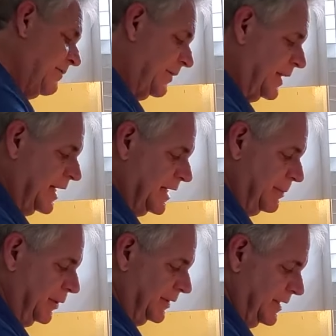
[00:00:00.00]
forgot
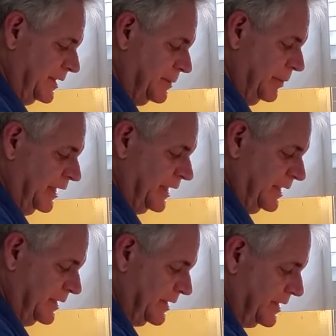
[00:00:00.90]
about this
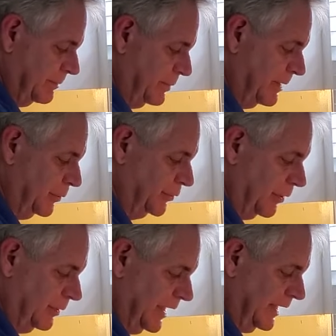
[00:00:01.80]
because some people
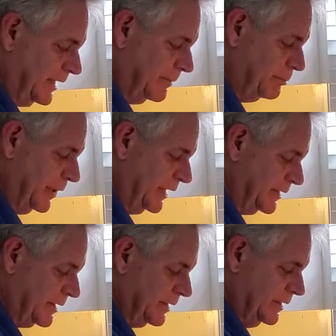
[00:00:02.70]
don't like it,
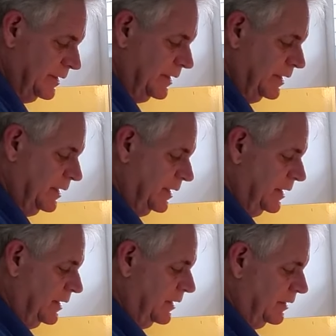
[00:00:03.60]
but
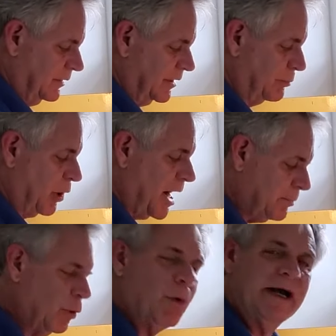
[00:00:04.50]
the
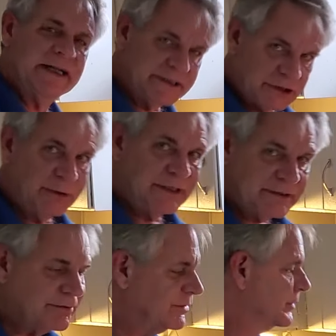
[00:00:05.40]
proper way to do
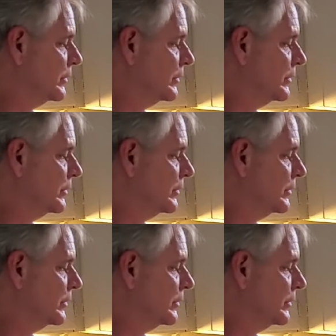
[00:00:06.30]
it